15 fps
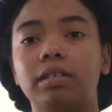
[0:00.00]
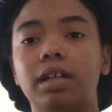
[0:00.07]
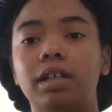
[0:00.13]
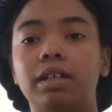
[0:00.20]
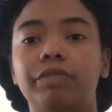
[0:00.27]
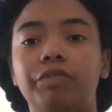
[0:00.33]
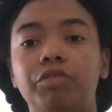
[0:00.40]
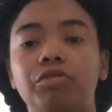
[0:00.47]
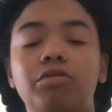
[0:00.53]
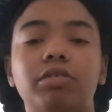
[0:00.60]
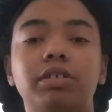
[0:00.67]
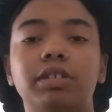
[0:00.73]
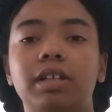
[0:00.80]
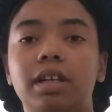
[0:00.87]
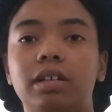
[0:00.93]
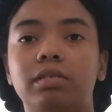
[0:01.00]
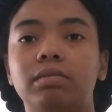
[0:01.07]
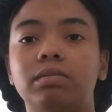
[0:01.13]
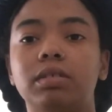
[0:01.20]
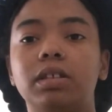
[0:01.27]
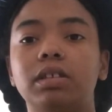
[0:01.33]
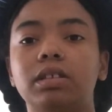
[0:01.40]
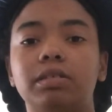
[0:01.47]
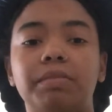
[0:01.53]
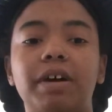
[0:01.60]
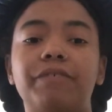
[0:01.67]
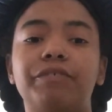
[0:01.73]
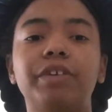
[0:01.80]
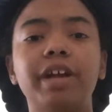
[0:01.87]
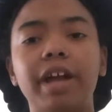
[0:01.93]
like a few doors down to my
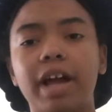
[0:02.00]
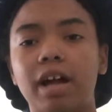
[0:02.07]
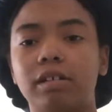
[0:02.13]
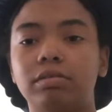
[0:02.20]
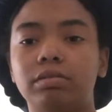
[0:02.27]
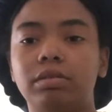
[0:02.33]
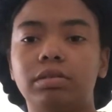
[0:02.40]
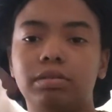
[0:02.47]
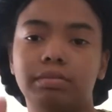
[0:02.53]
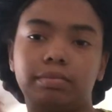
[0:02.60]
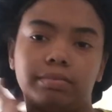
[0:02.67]
friend's house.